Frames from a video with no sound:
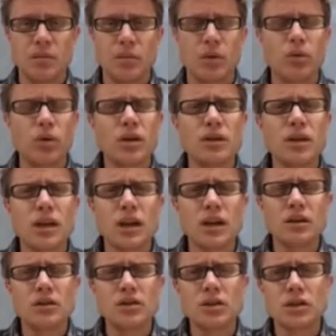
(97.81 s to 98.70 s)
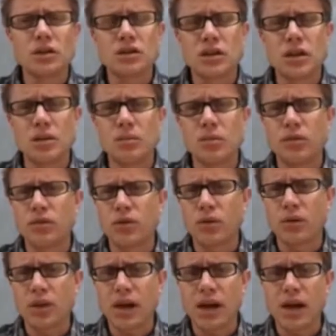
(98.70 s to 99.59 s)
But where'd the energy sit
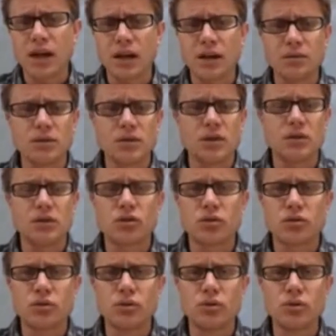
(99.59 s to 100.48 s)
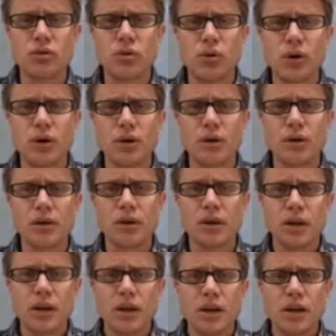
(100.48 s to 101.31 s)
before that? It was in crude oil.